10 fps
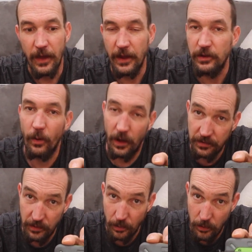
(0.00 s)
And you
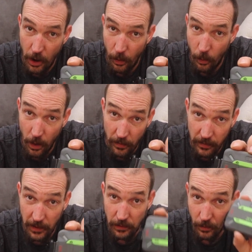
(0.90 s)
also know
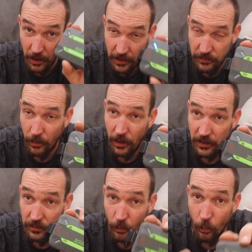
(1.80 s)
that your
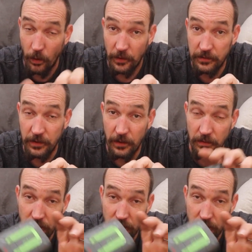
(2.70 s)
SOS works.